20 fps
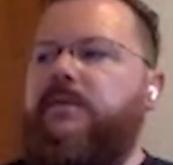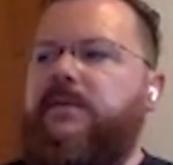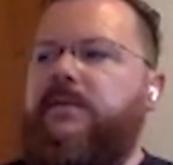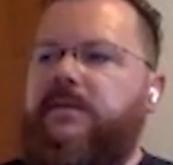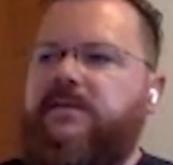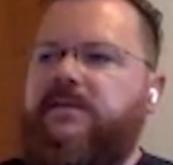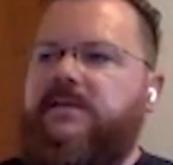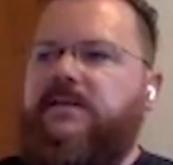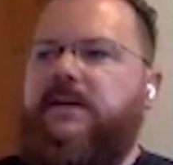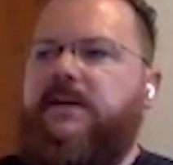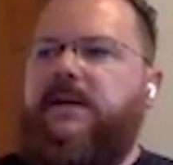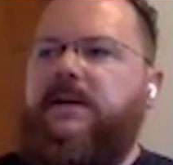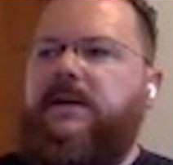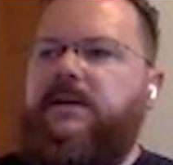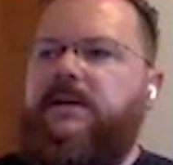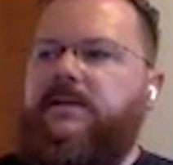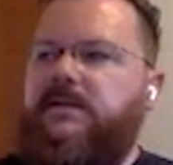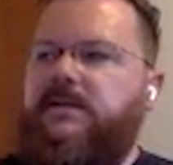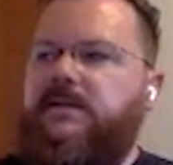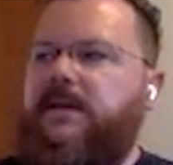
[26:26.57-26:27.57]
This
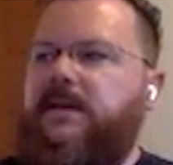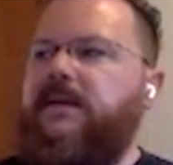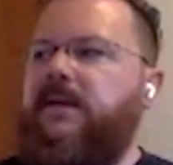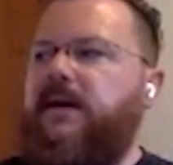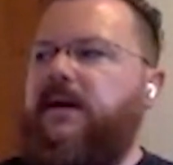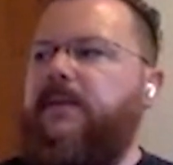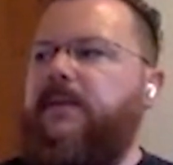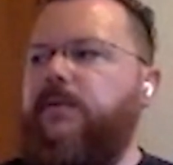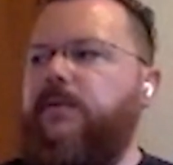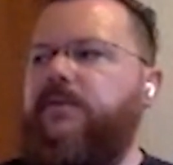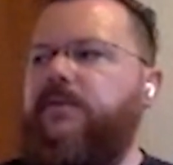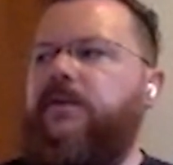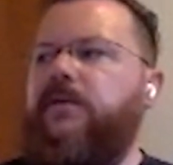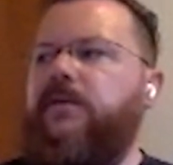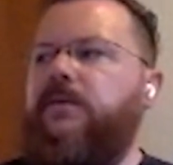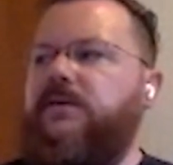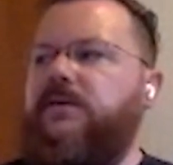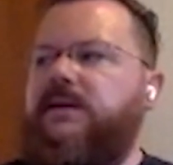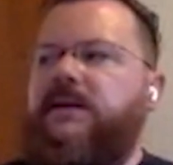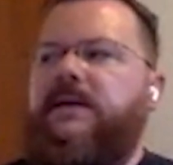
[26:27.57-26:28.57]
second line, move
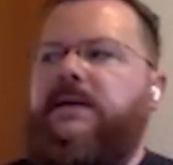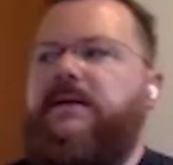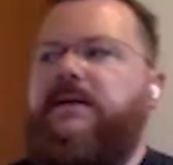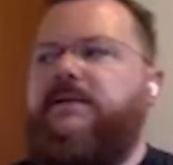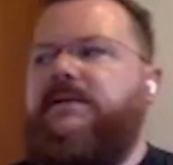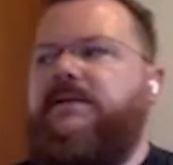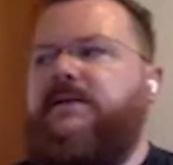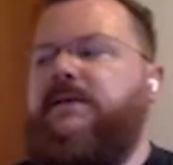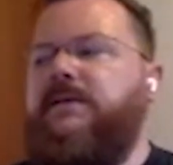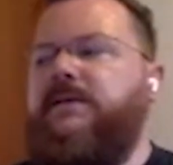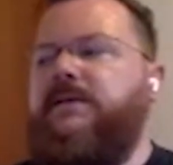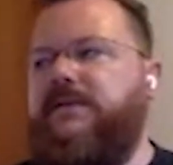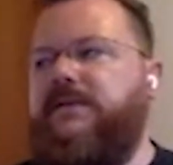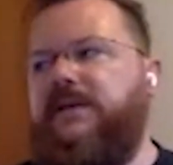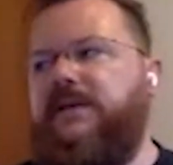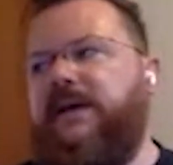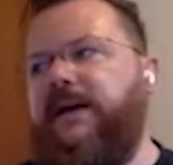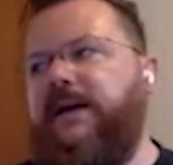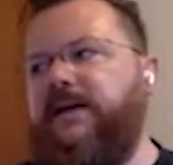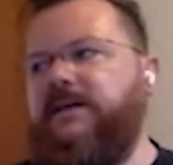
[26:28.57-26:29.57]
Q TLS to
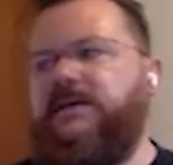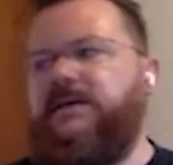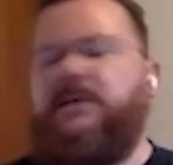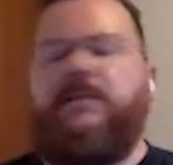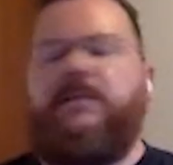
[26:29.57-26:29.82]
CX,